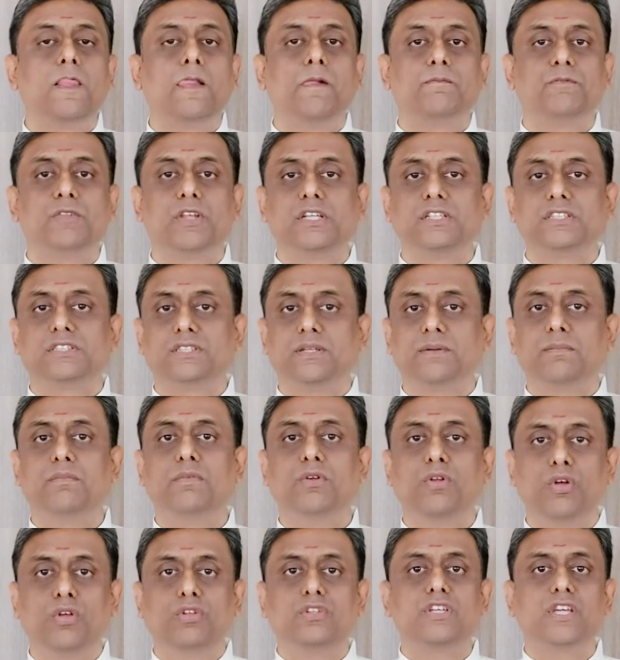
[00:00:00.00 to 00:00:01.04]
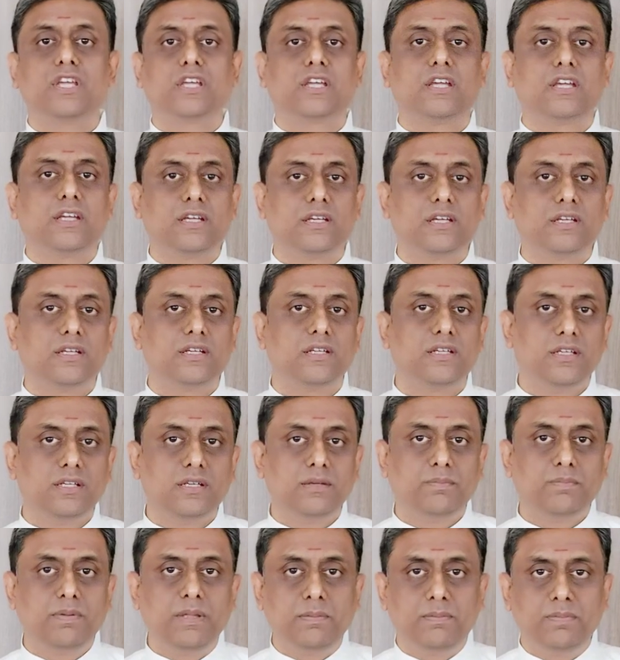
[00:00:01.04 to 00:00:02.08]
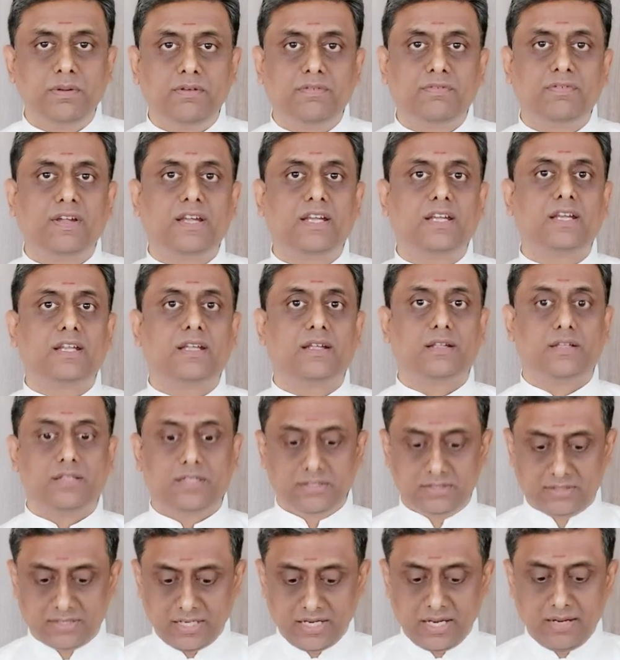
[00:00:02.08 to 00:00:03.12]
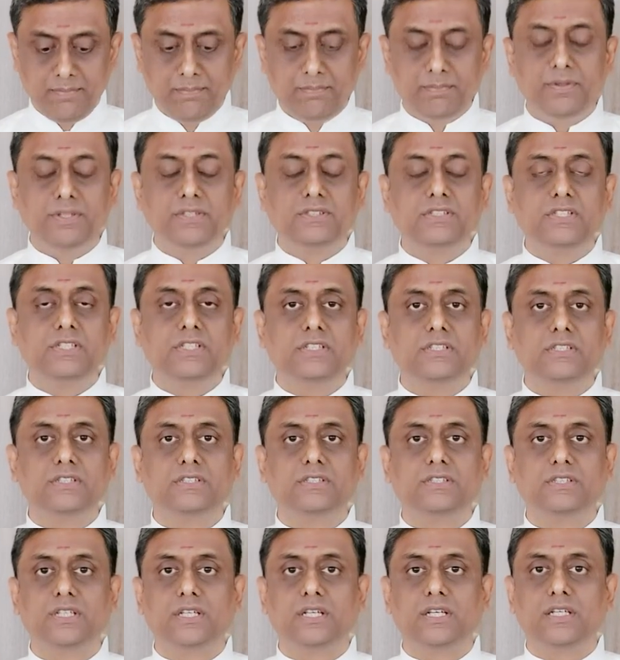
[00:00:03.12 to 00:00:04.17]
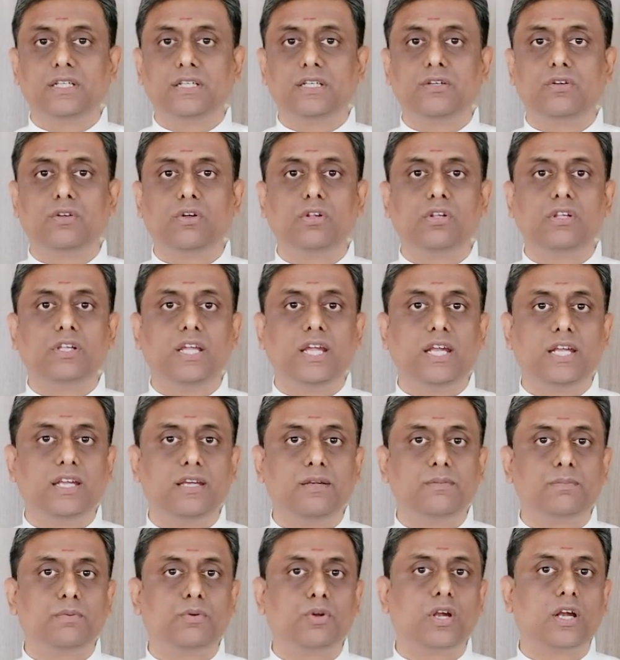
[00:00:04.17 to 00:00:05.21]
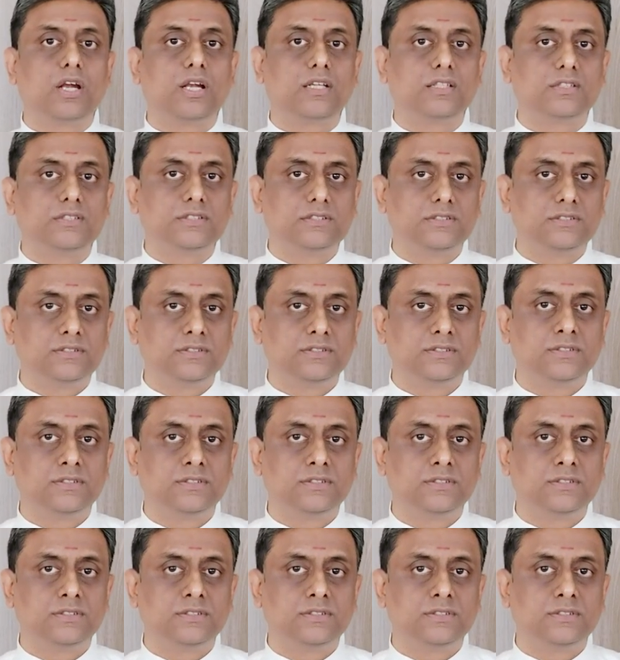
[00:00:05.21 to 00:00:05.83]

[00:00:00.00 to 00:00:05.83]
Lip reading: there is some logic in people fighting. The same person has written all the 18 Puranas.